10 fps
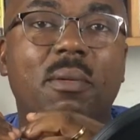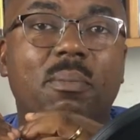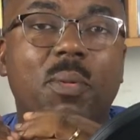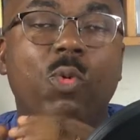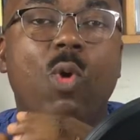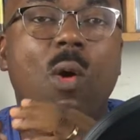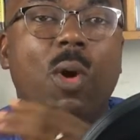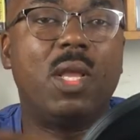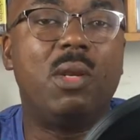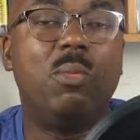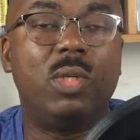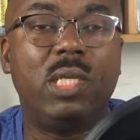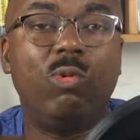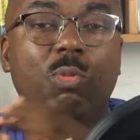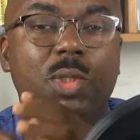people who are working
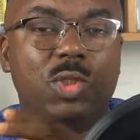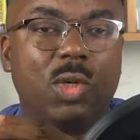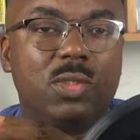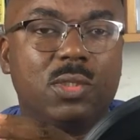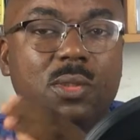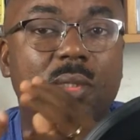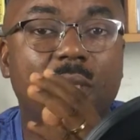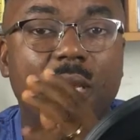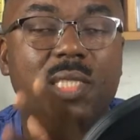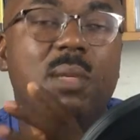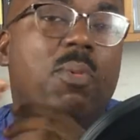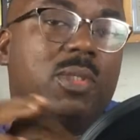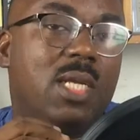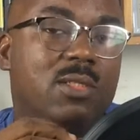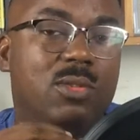remotely will be judged, it's
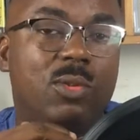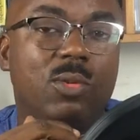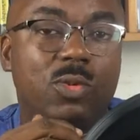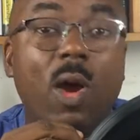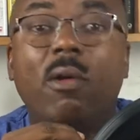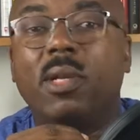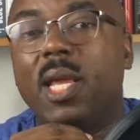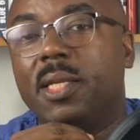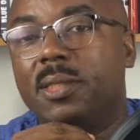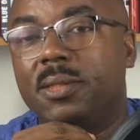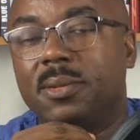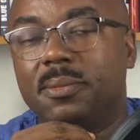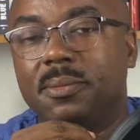important to outline it.